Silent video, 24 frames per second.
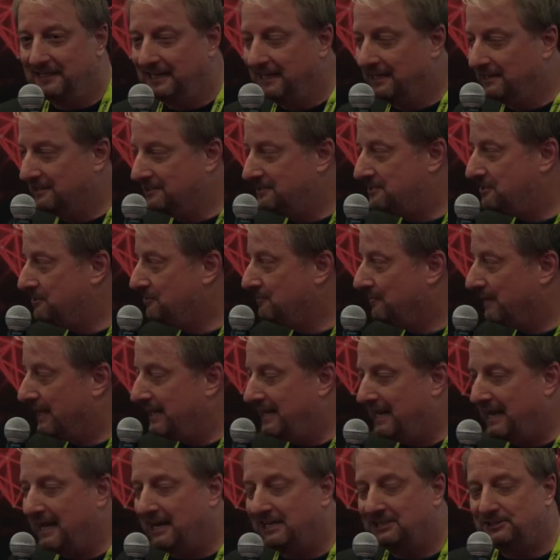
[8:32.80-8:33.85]
into
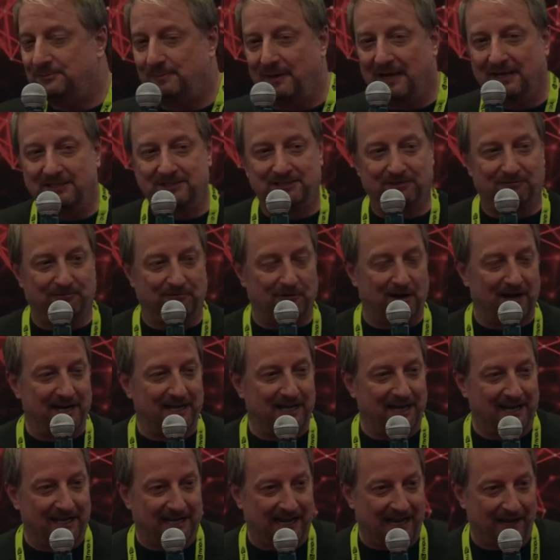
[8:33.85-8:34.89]
many aspects of
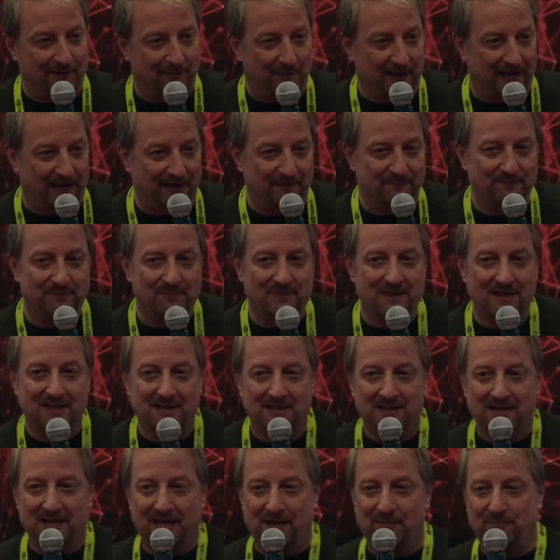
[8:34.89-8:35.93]
running a gateway.
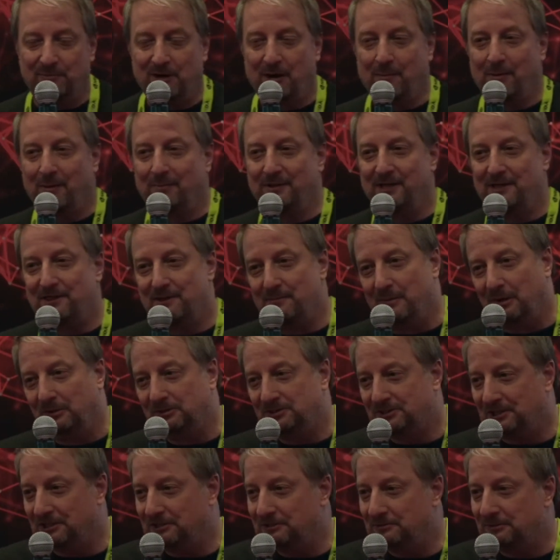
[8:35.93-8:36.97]
And probably the
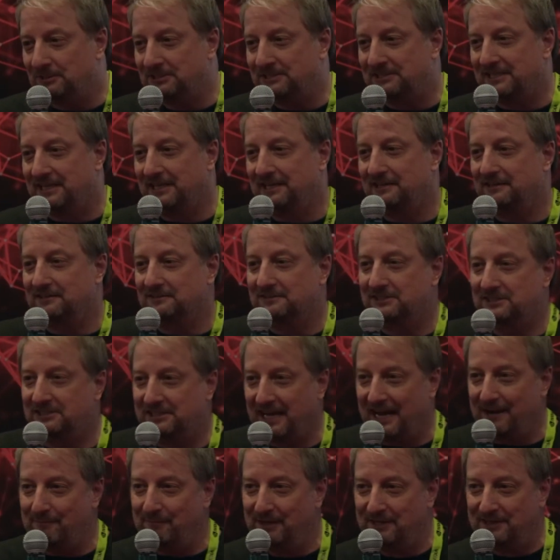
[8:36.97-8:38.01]
most interesting
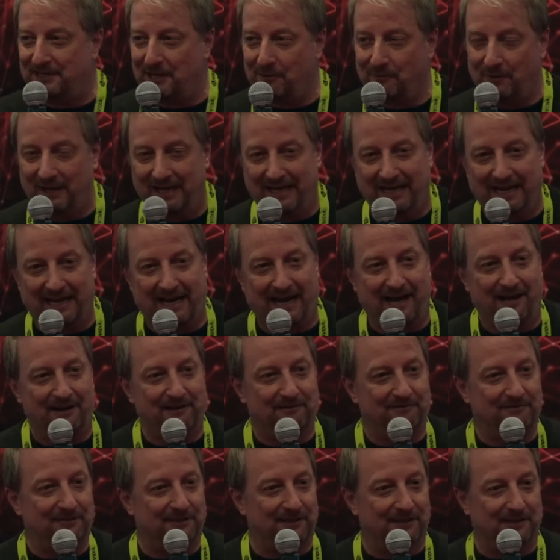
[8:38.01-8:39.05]
statement that we get out
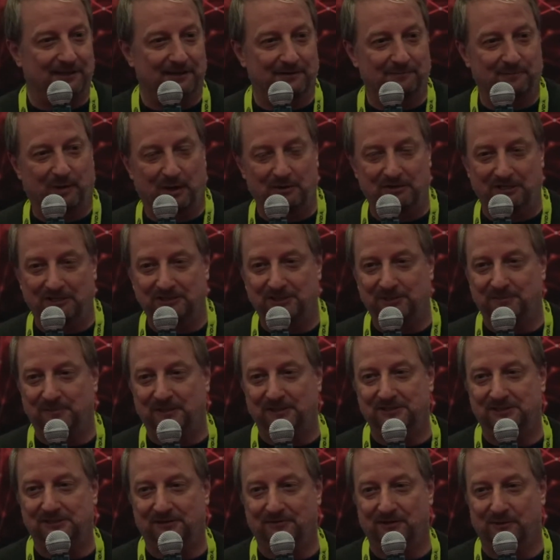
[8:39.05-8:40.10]
of the
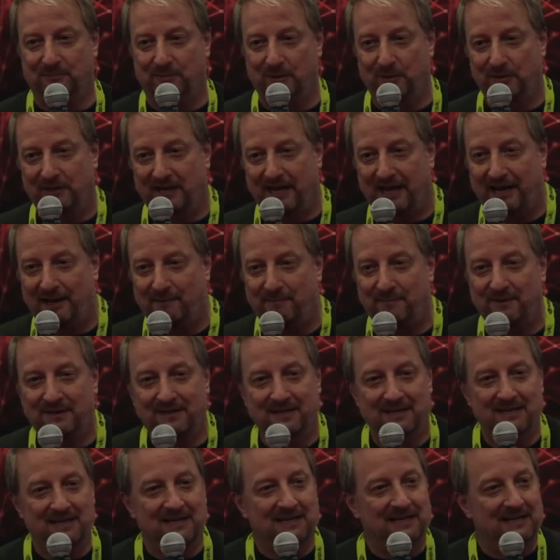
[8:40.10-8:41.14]
participants of the boot camp
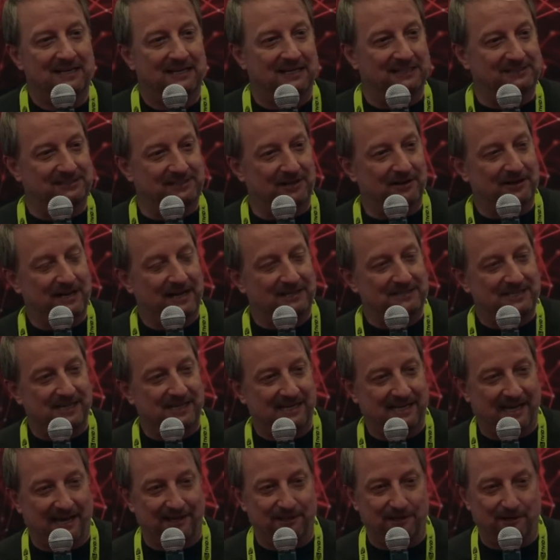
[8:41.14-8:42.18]
is they'll get
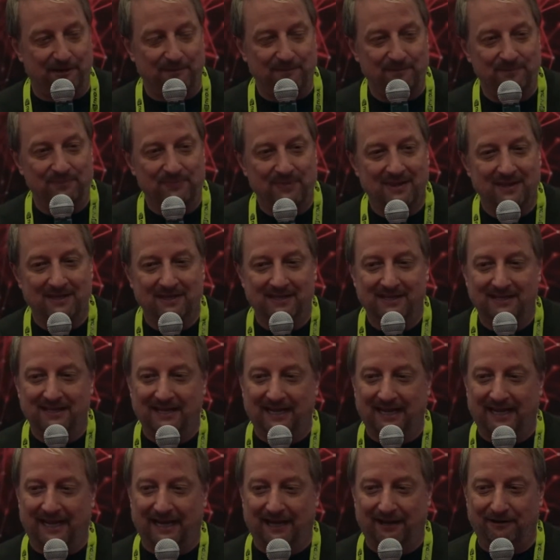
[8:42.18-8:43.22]
together
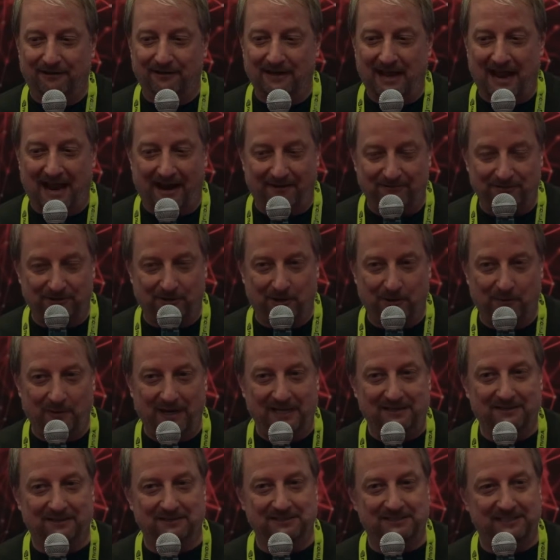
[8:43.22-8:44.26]
and after a
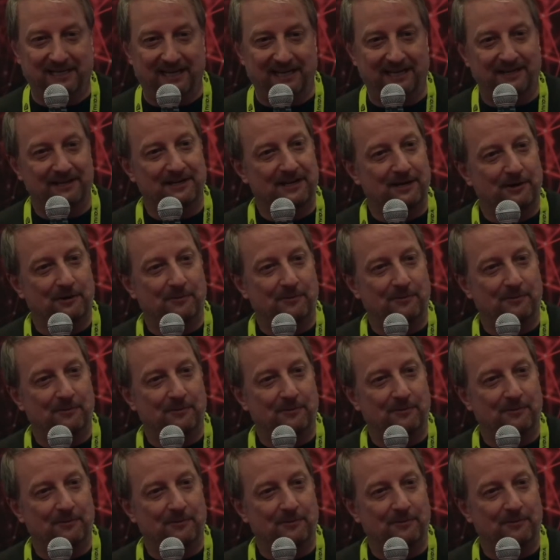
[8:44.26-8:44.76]
week they'll say,